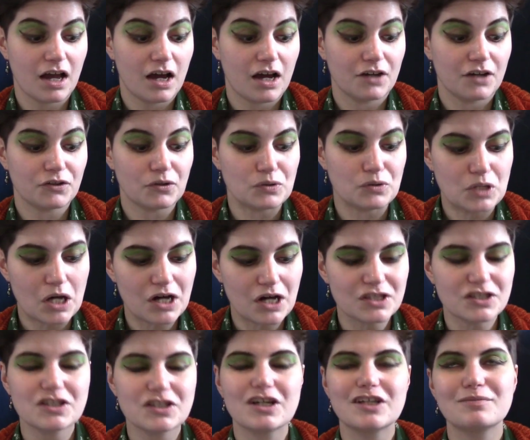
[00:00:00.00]
though
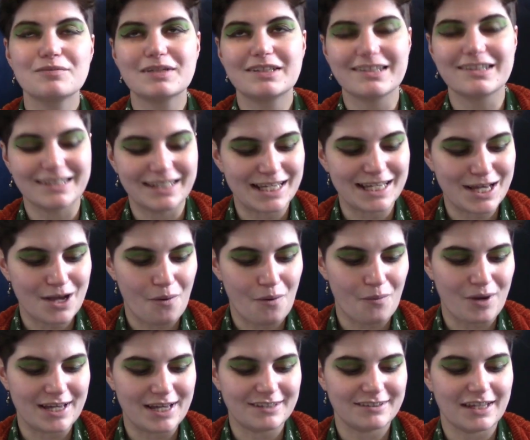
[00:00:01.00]
none, admittedly,
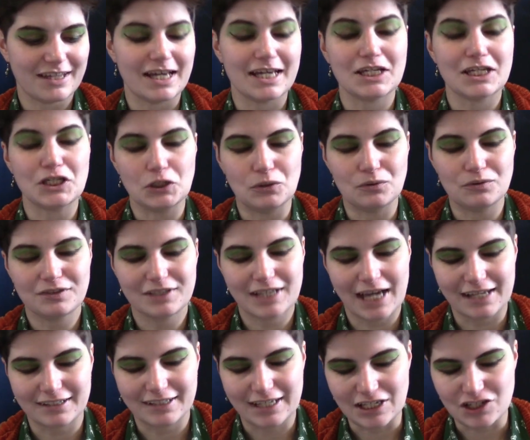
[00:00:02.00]
with a cute
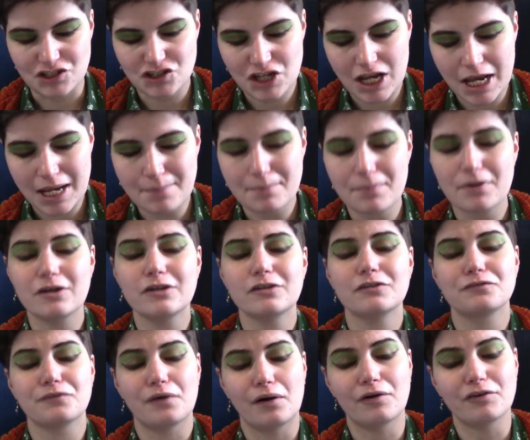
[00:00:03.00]
cat head shape as
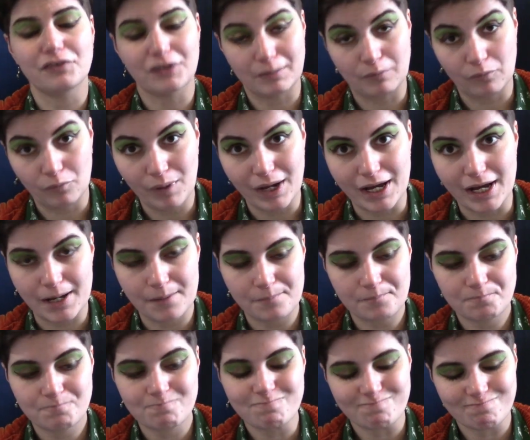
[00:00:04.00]
far as I'm aware.
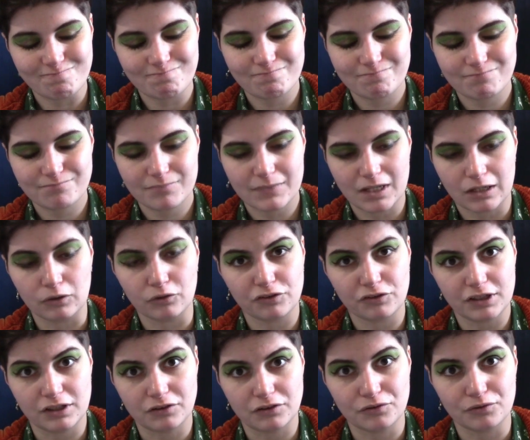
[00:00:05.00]
Lo
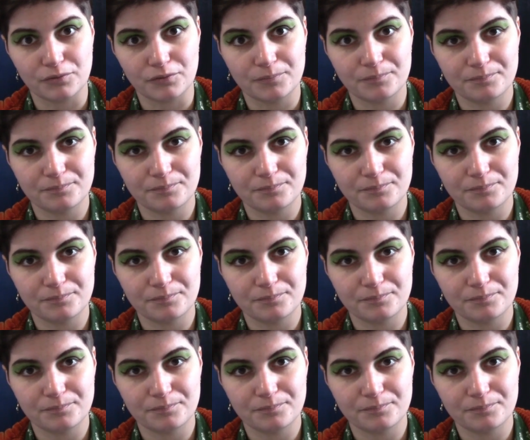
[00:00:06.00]
siento.